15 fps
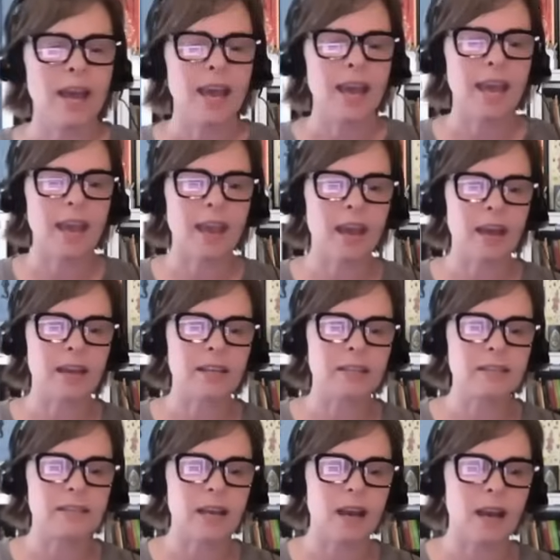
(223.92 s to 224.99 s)

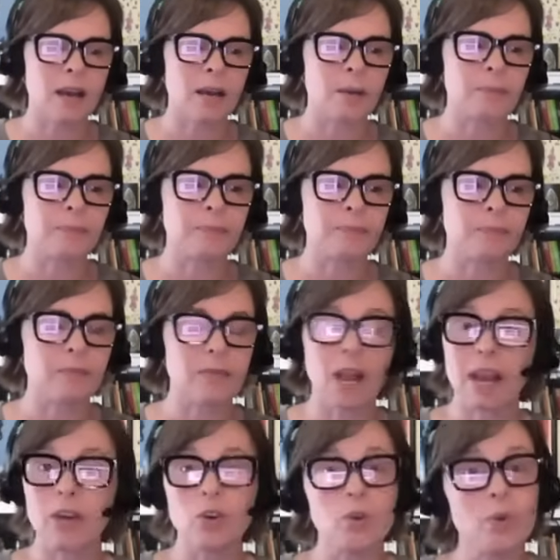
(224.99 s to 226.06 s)
And um,
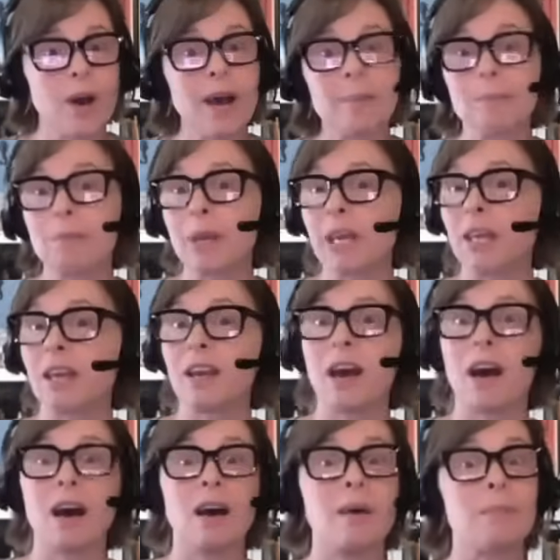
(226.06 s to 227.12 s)
I grew up picking
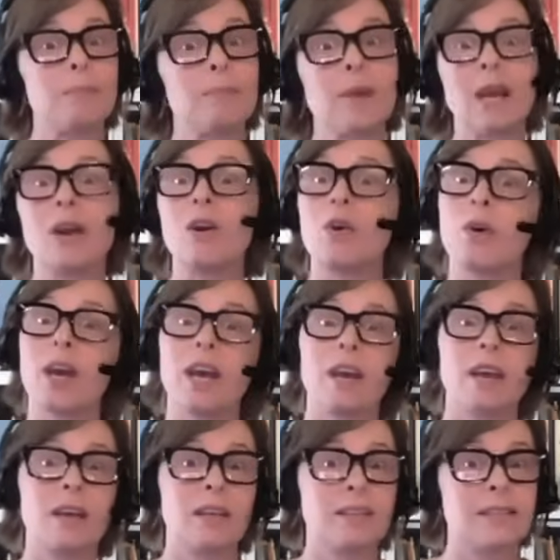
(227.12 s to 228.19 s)
up
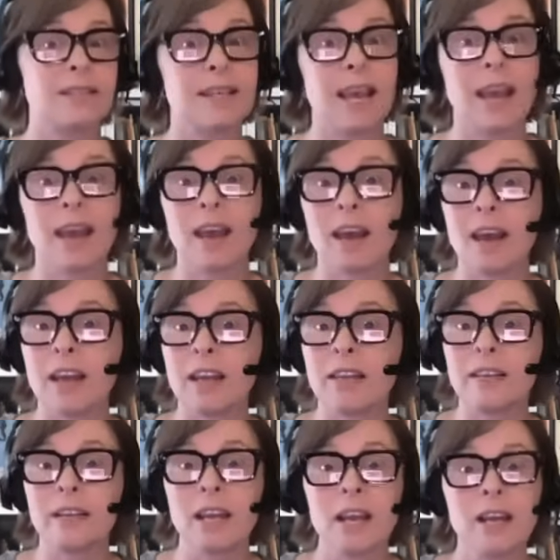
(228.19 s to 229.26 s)
arrowheads
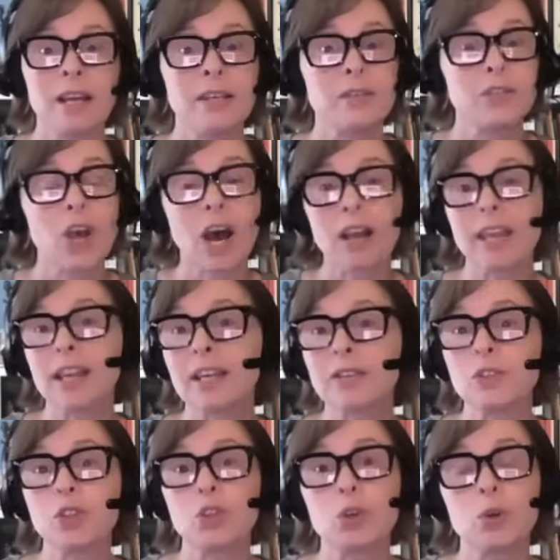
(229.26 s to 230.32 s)
and
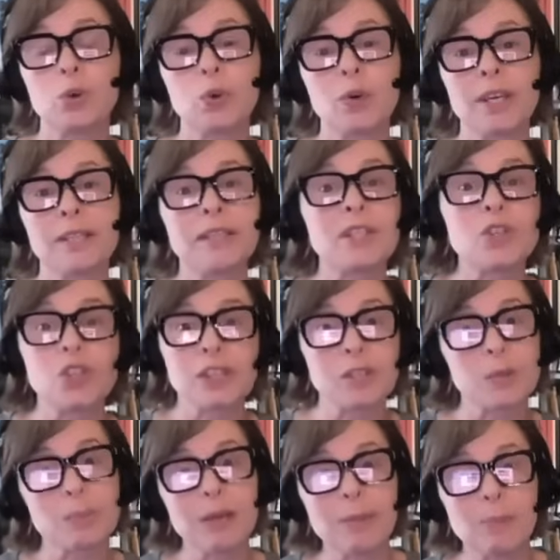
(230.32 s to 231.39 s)
talking to
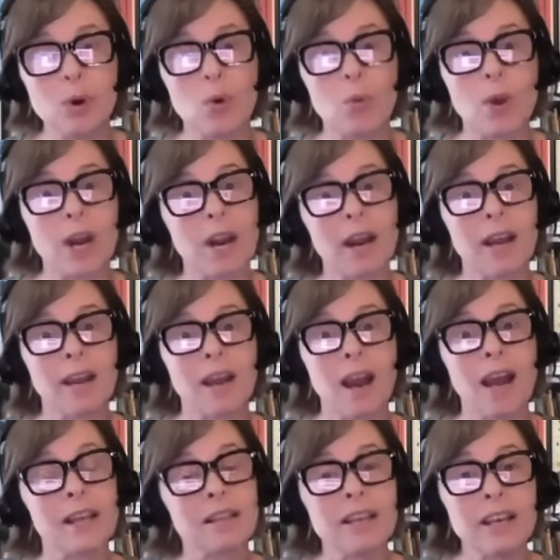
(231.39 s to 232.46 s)
indigenous people where
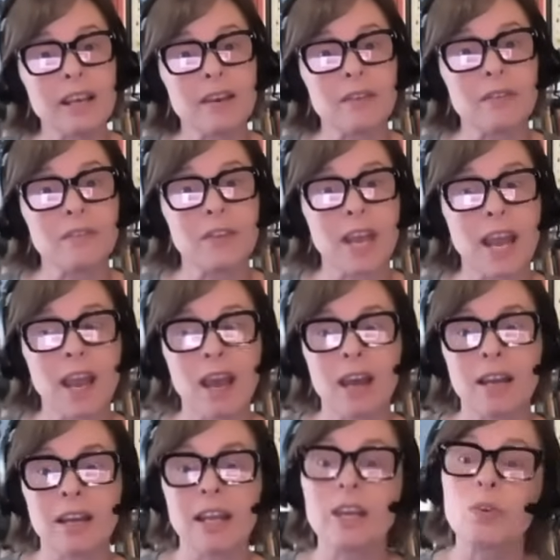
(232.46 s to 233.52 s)
I, I lived.
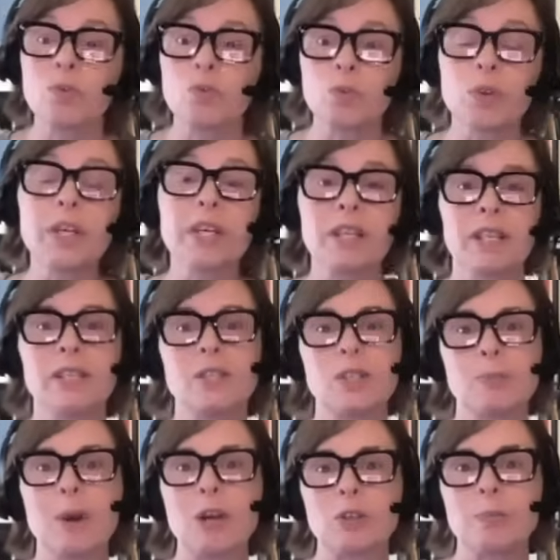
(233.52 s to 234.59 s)
And it really
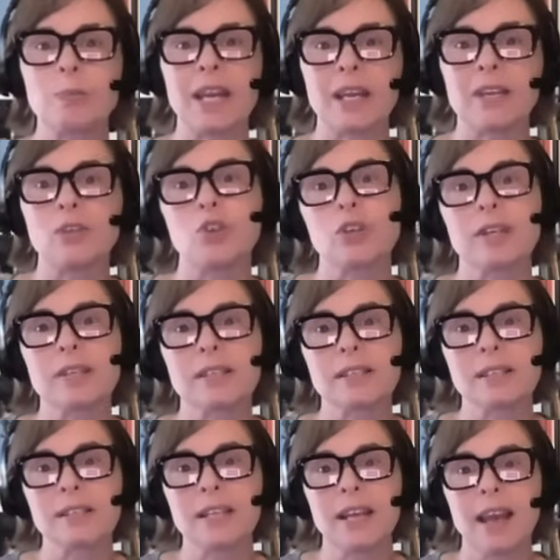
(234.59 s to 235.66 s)
sparked my
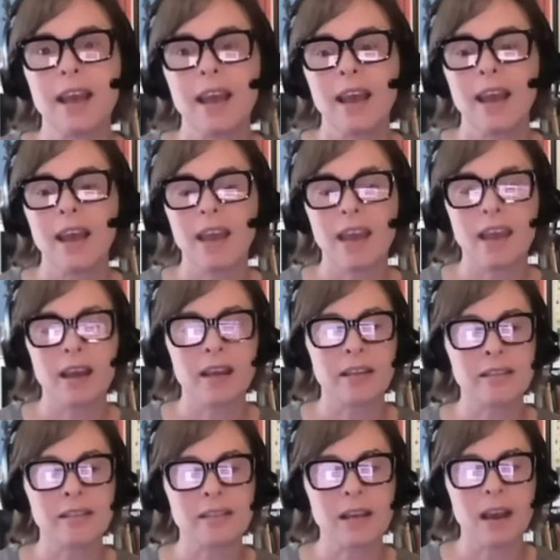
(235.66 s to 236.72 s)
interest.
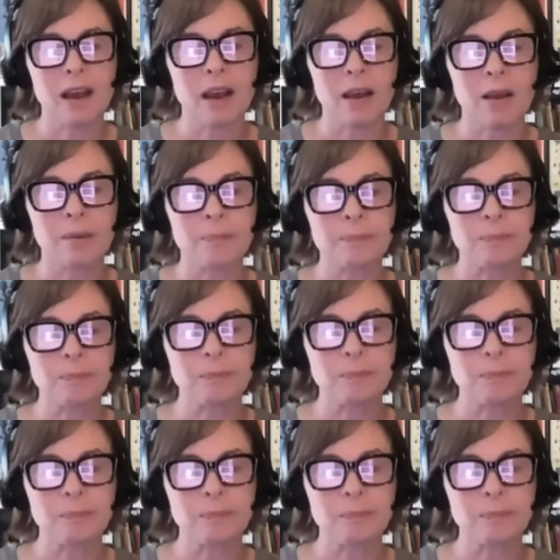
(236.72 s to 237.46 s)
And um,